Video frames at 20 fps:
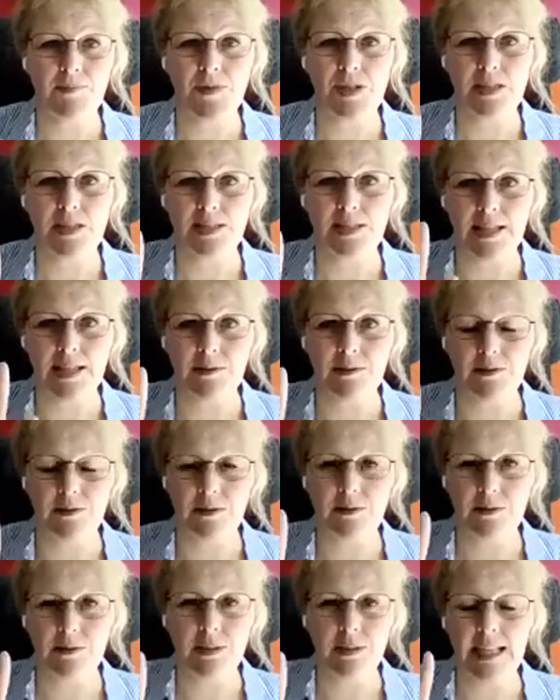just take,
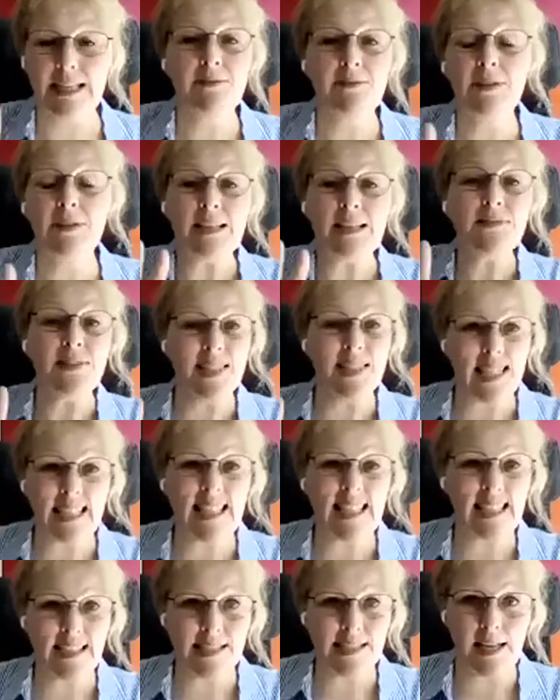even setting a